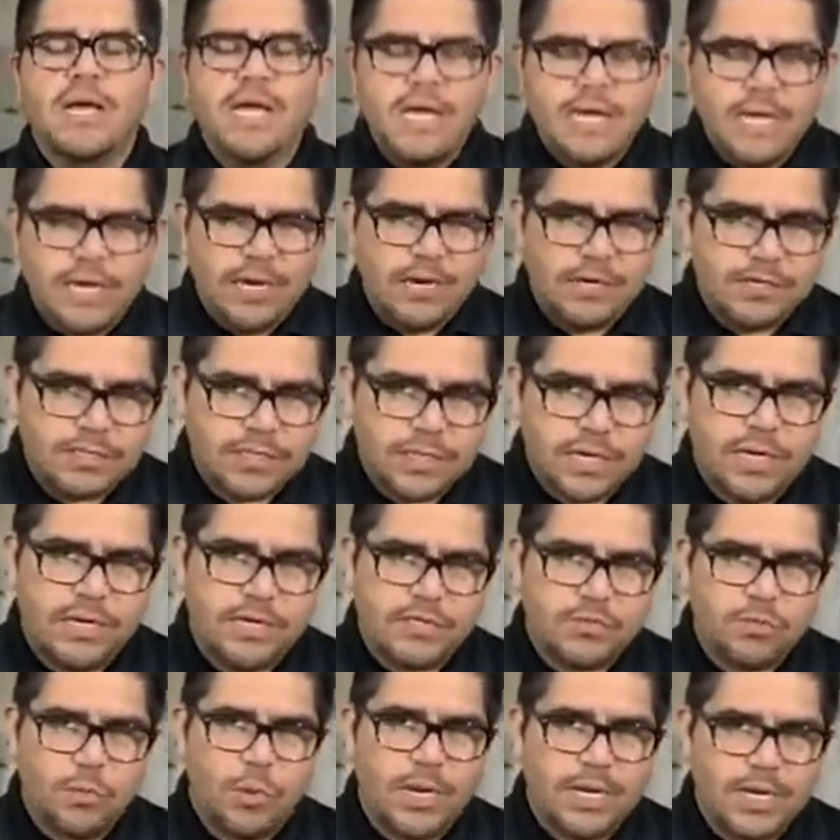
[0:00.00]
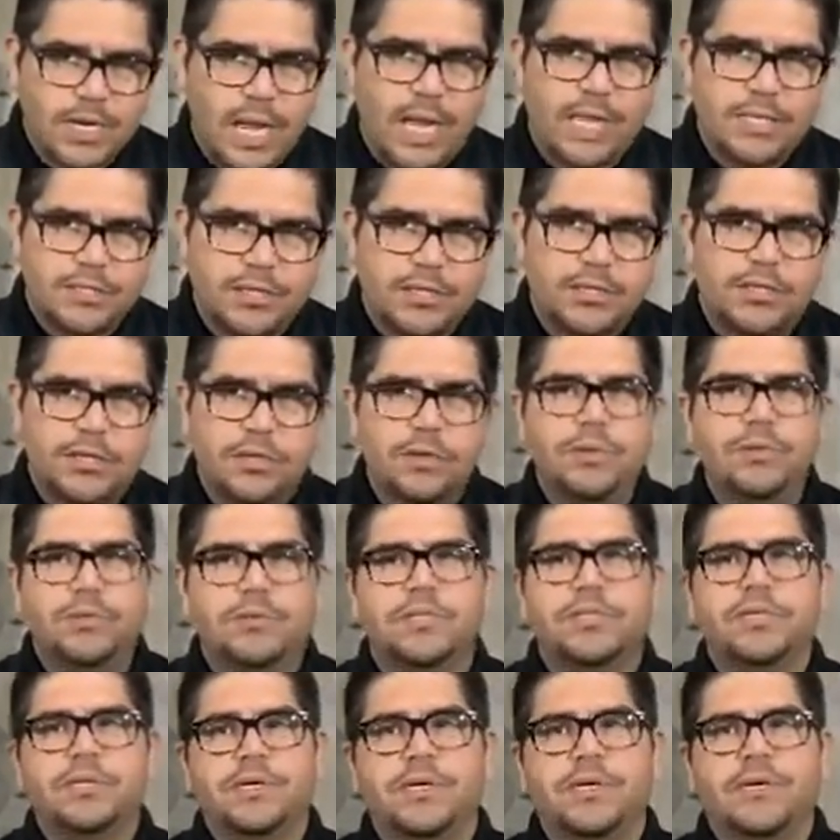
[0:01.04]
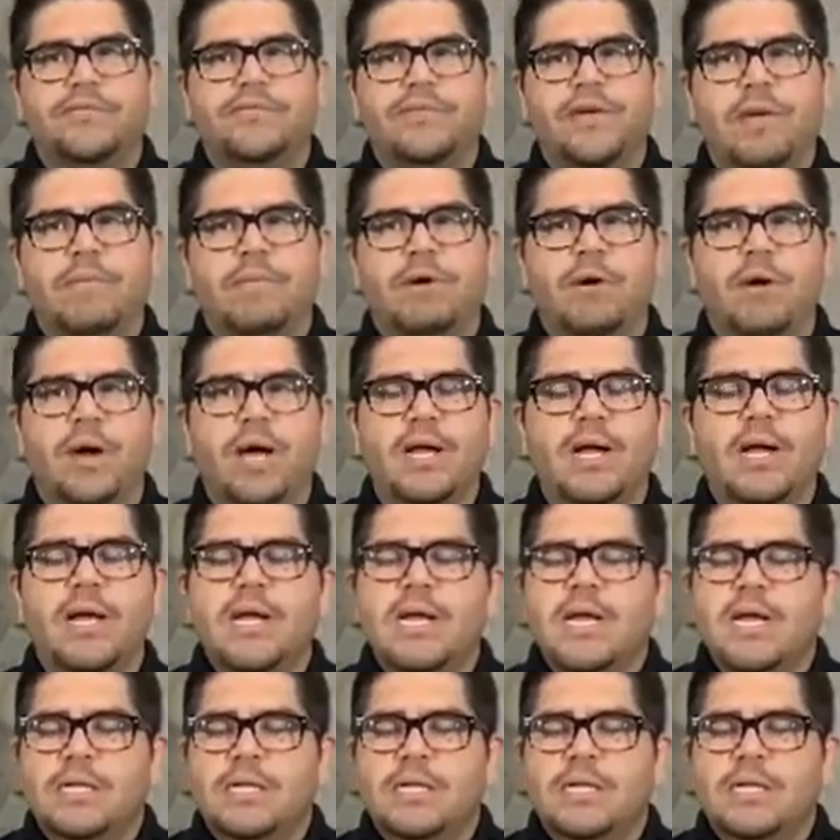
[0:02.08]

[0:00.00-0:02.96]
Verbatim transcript: Here's, here's what not to do during a famine, all right?